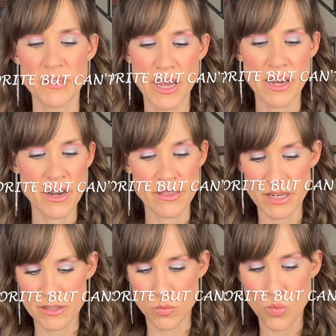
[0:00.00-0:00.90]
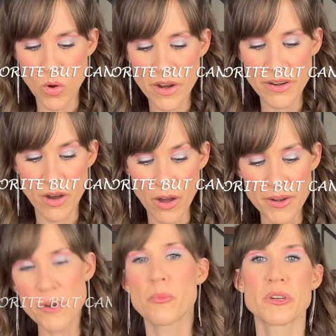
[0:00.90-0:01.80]
and that is
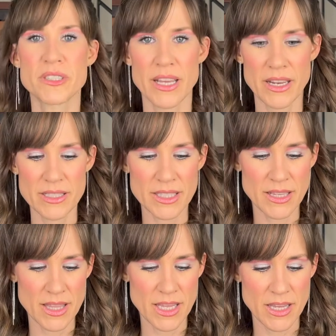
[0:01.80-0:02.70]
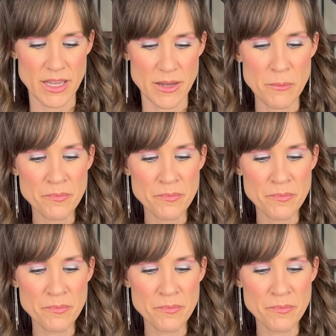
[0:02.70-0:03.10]
100% the